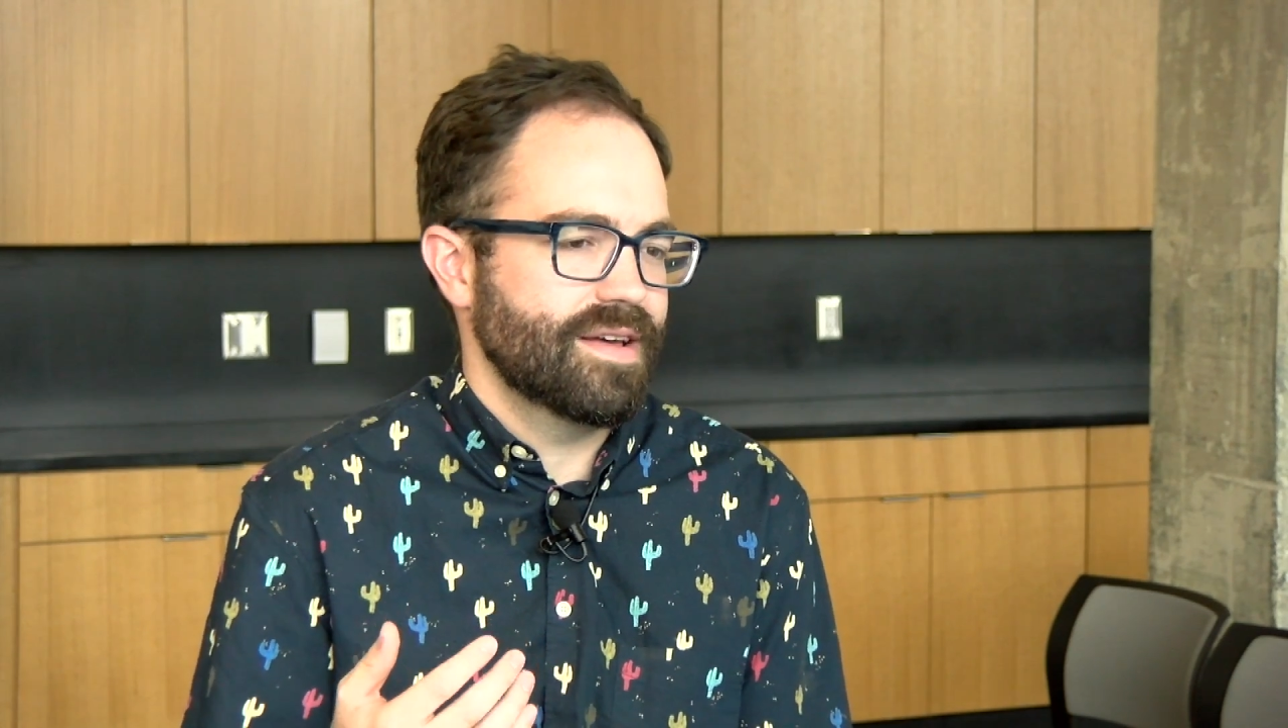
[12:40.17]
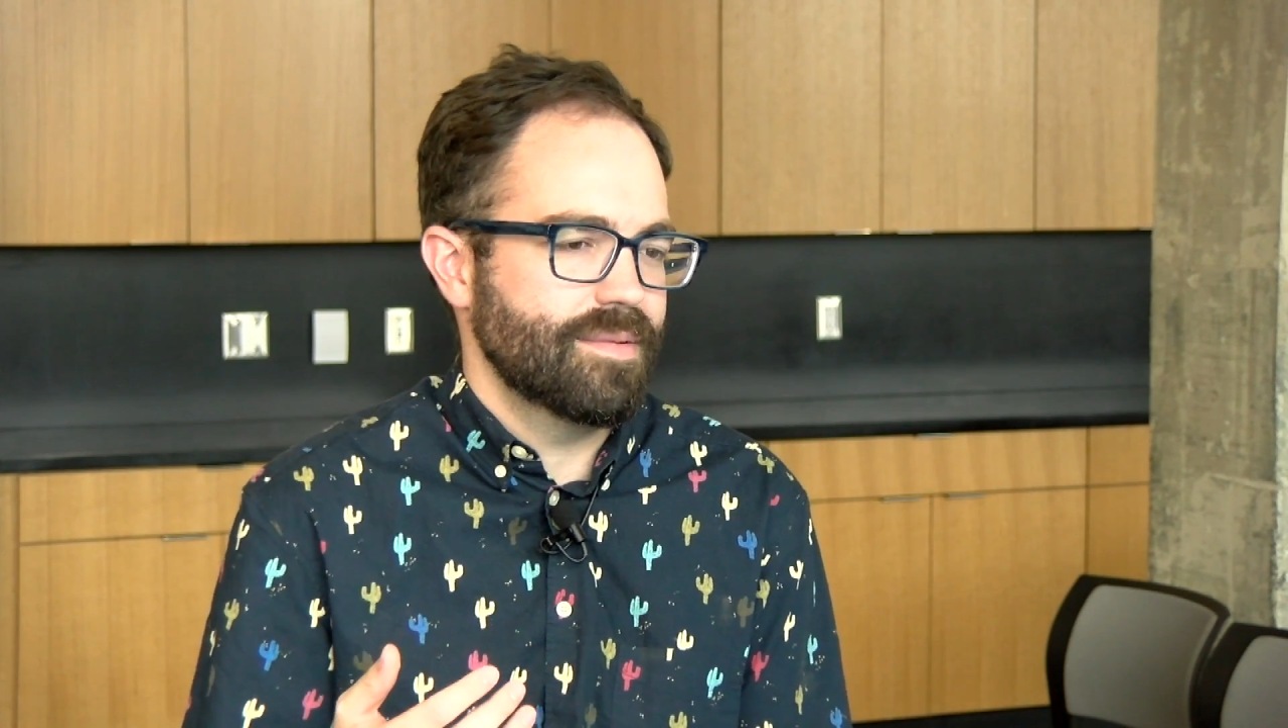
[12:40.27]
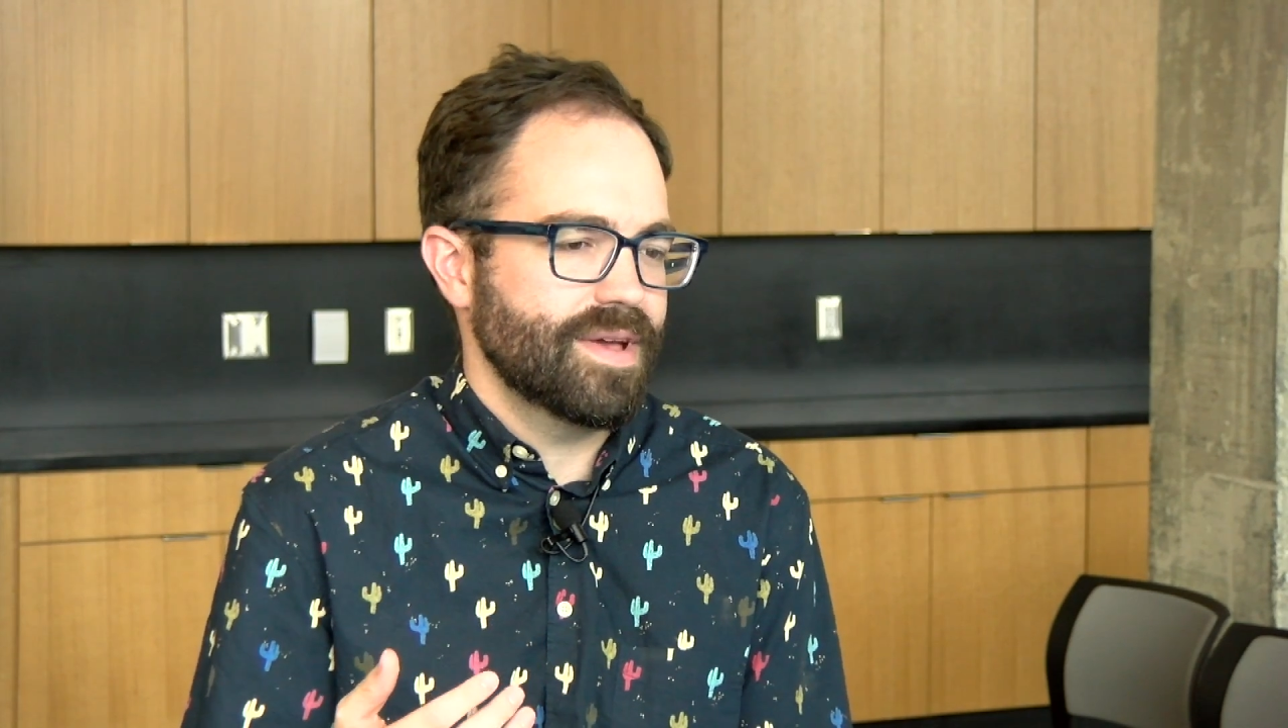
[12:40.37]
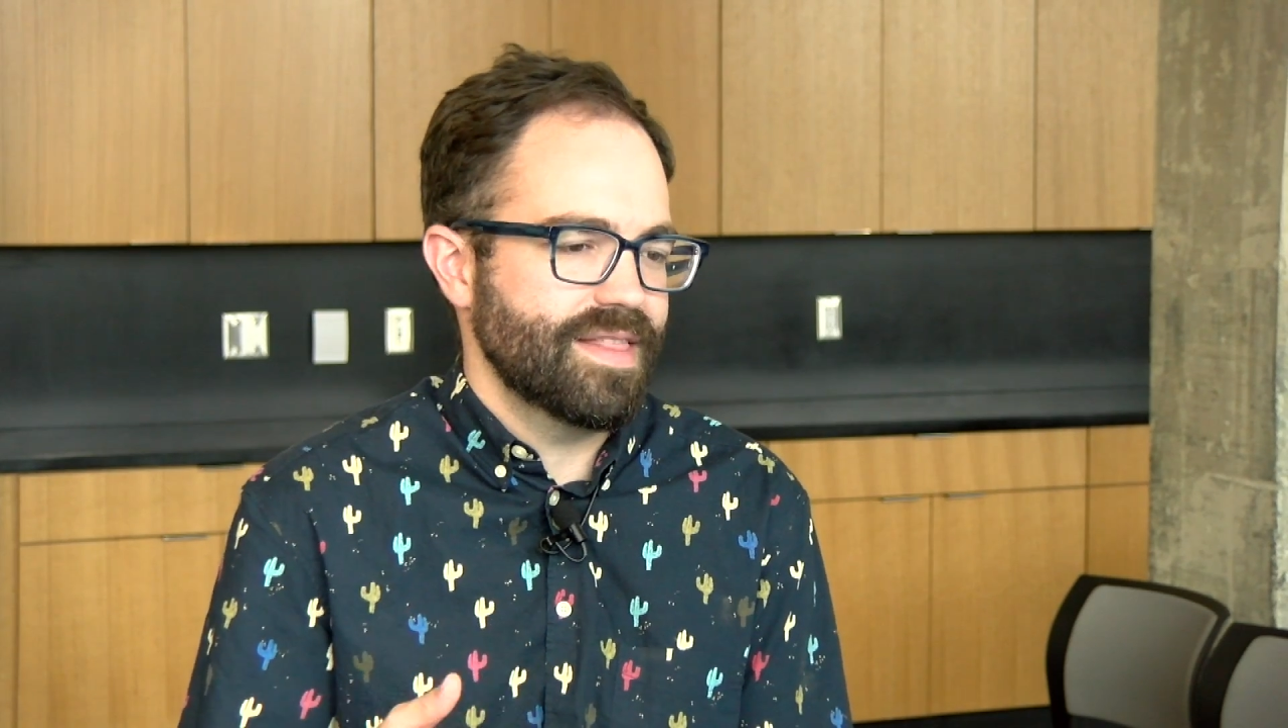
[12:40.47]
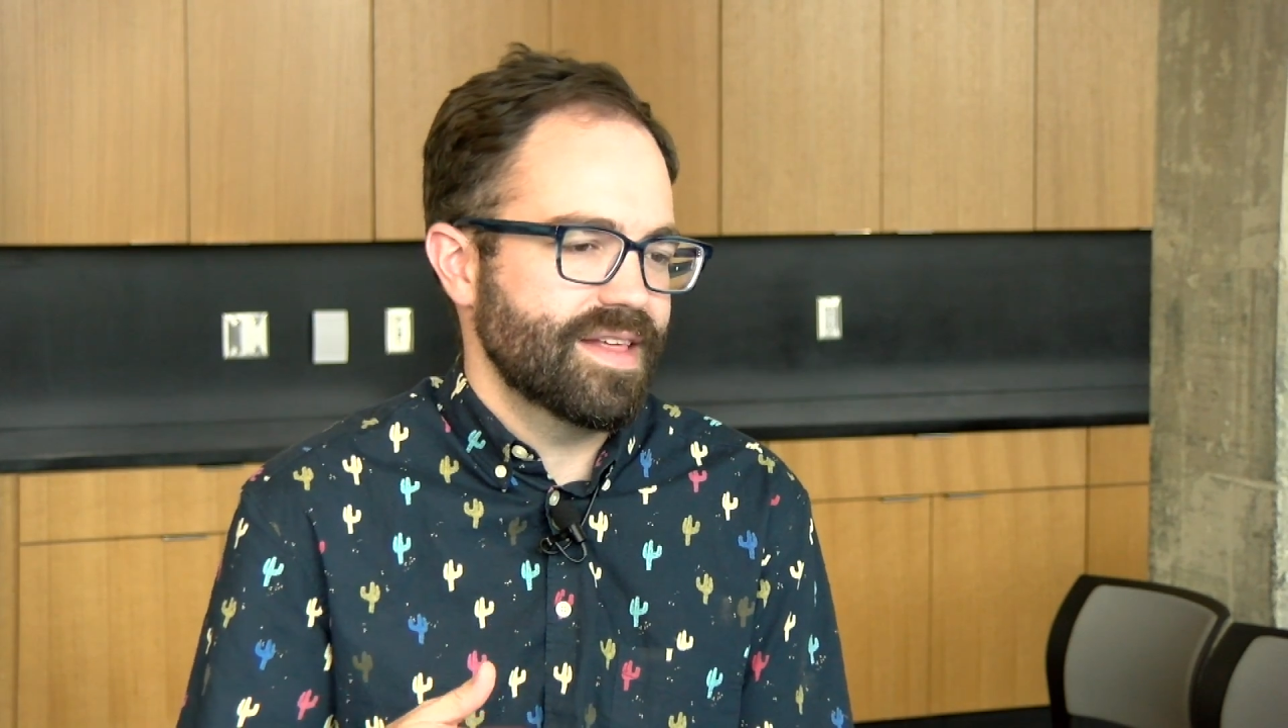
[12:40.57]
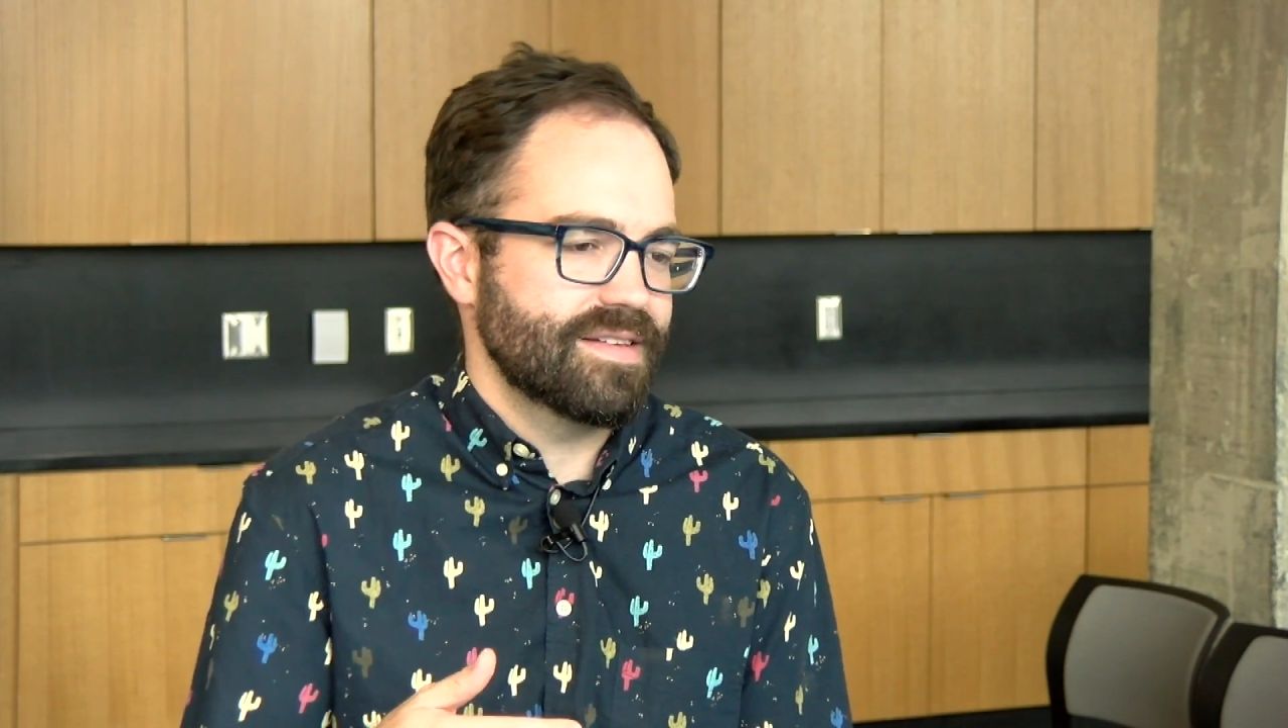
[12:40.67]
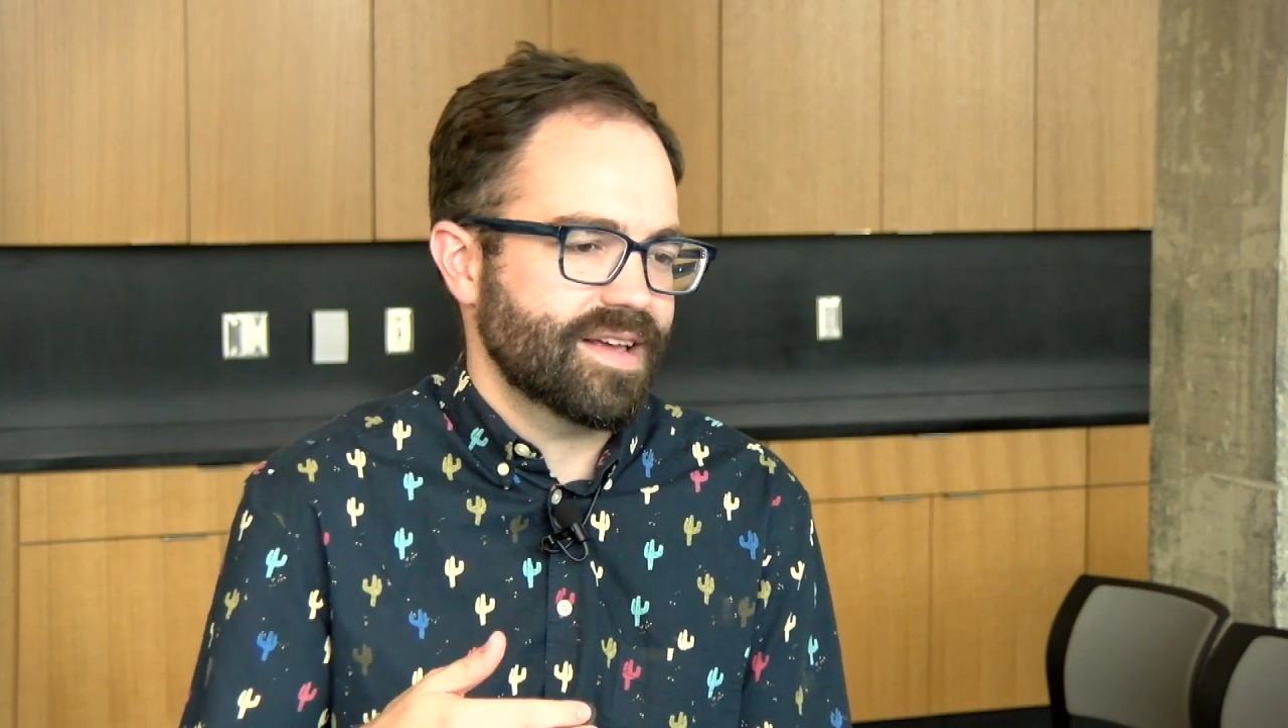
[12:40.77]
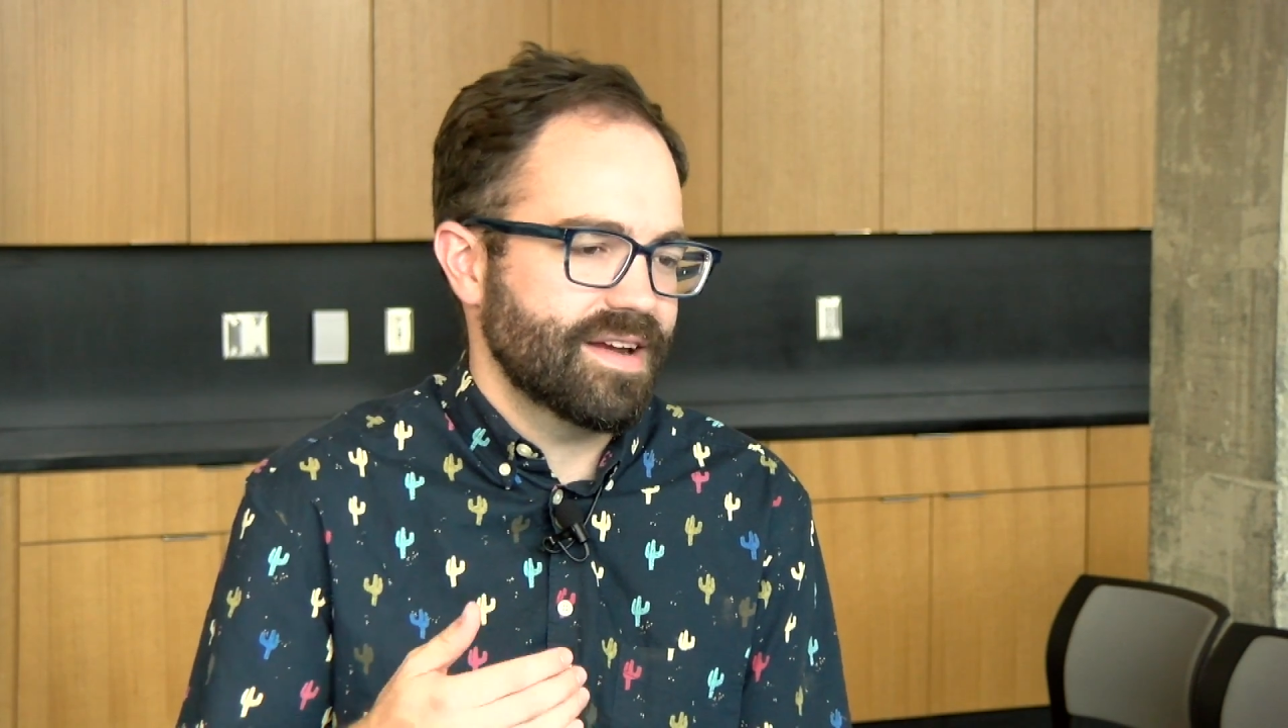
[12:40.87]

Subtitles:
and then